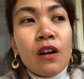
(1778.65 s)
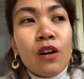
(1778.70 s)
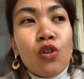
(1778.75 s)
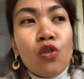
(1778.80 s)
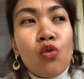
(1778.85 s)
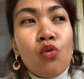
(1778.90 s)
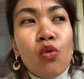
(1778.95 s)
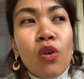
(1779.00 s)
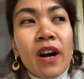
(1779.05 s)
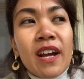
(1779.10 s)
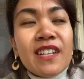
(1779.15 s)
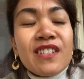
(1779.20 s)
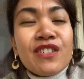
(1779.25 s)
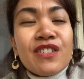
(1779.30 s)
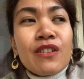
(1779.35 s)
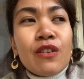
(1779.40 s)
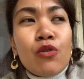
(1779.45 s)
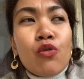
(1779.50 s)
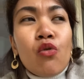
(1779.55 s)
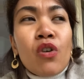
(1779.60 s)
who
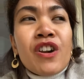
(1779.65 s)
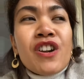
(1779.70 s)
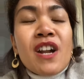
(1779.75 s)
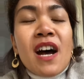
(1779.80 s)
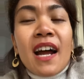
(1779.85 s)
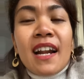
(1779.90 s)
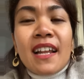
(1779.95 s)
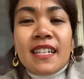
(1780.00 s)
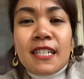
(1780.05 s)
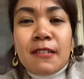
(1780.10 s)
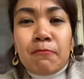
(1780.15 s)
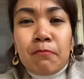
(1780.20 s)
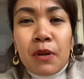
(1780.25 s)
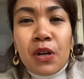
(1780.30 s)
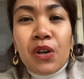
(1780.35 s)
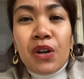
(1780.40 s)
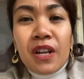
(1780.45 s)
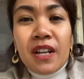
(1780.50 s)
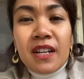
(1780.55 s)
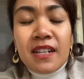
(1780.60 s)
is who are not
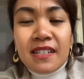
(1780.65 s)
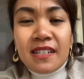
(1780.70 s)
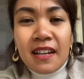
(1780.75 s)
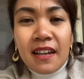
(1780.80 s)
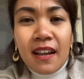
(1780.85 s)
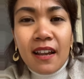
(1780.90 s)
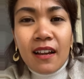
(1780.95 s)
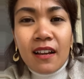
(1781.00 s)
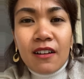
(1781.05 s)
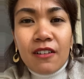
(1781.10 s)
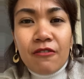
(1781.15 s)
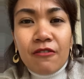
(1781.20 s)
experiencing